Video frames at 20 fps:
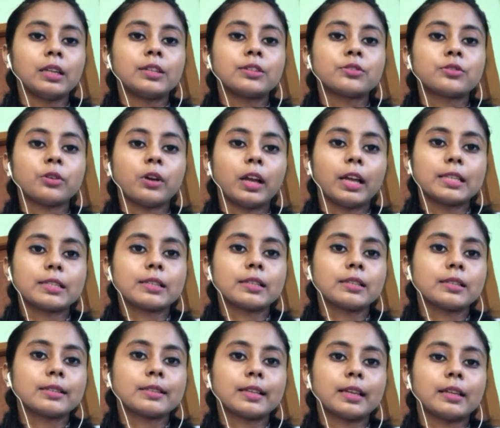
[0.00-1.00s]
So as I
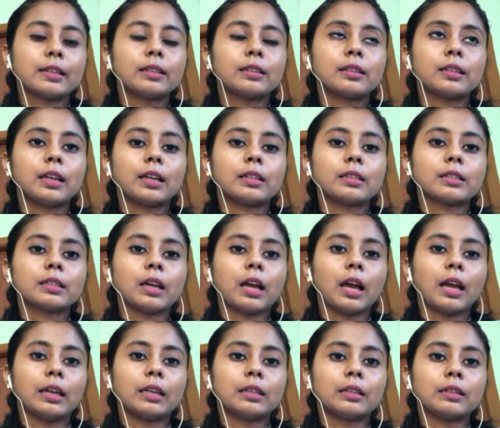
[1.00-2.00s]
said that
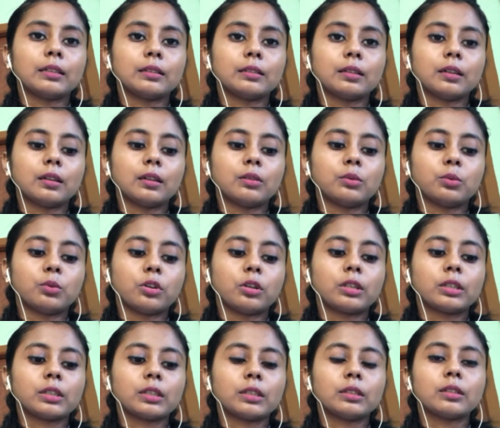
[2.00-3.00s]
I
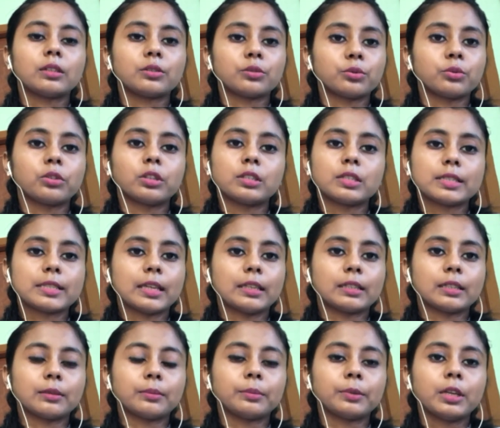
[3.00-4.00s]
work in a rural
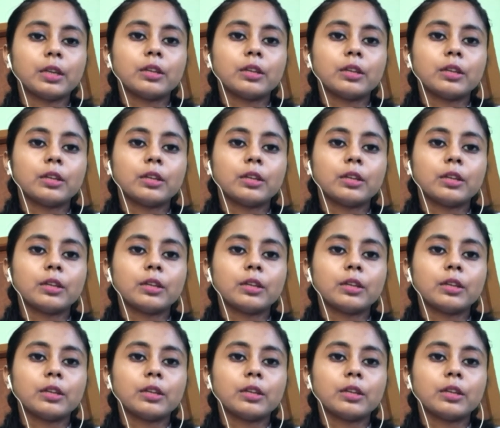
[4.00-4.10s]
setup.